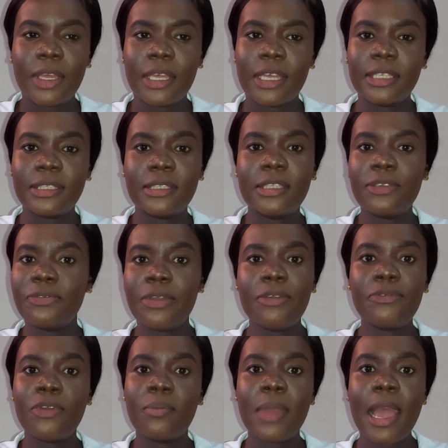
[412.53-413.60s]
It's
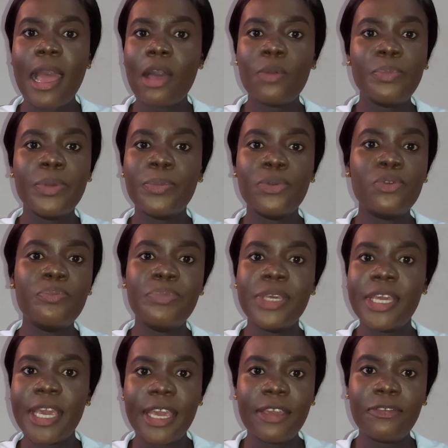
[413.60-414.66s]
different from how people
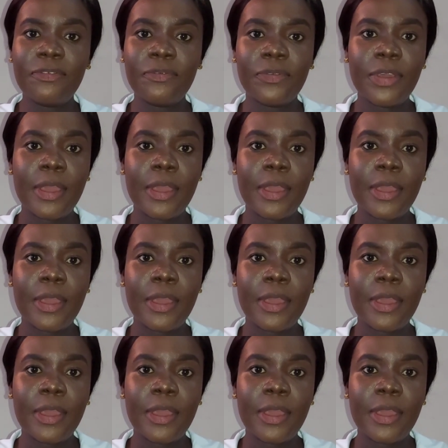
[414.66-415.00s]
behave